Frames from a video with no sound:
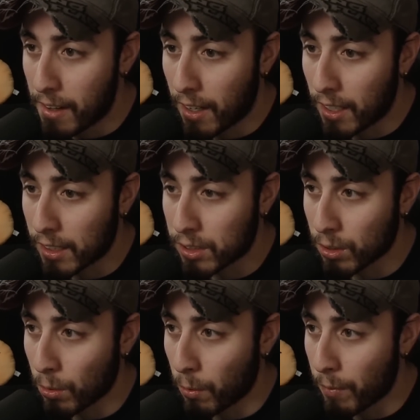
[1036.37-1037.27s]

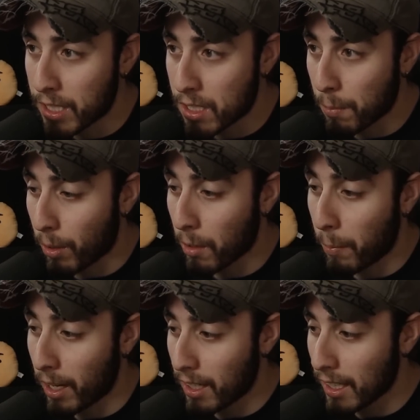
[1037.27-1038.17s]
So this is the part of the
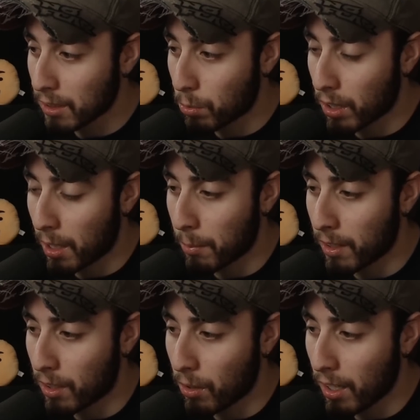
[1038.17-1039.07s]
podcast where I'm going to
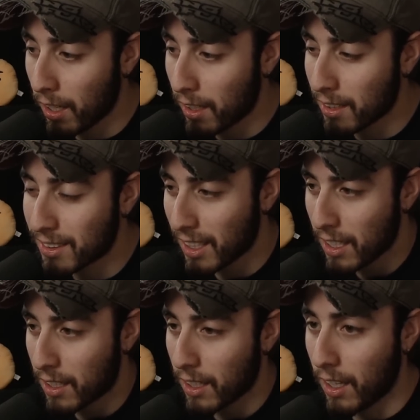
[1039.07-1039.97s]
go ahead and
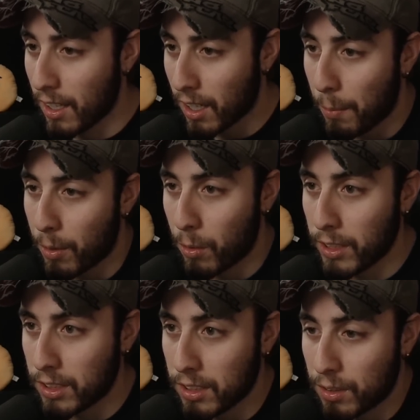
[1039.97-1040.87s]
take a couple
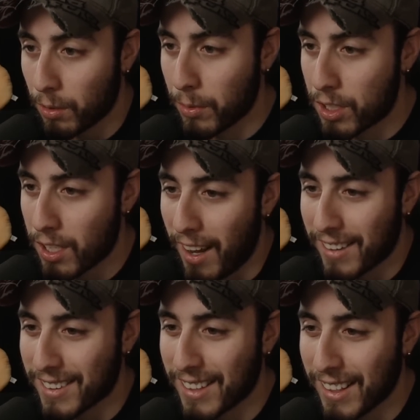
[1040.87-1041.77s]
questions from the
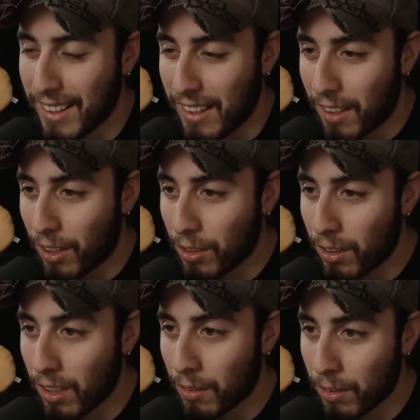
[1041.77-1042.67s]
chat. All you
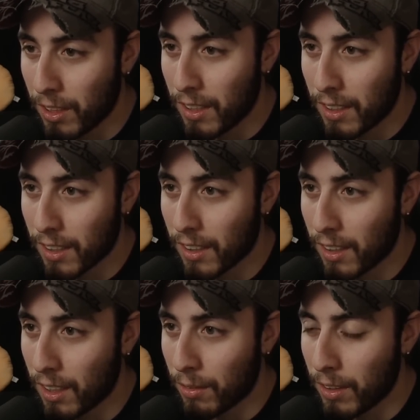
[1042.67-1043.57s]
lovely
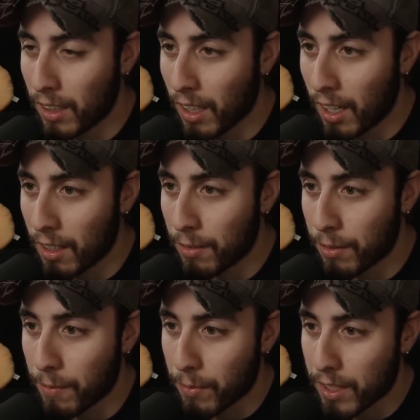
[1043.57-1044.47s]
live
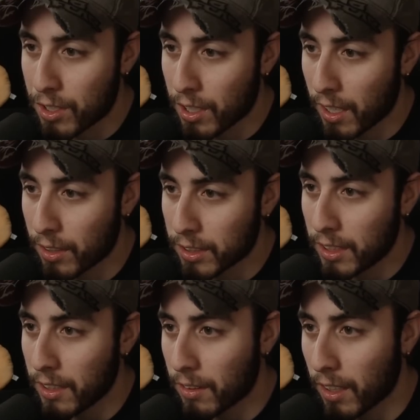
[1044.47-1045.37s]
chatters
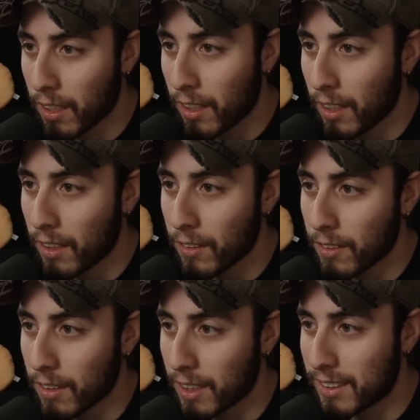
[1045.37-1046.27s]
here right now.
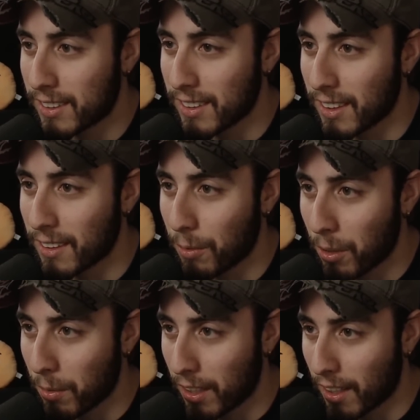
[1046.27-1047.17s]
Let's see. What do
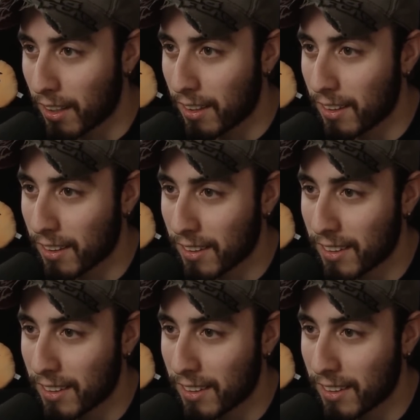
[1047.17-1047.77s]
we got here?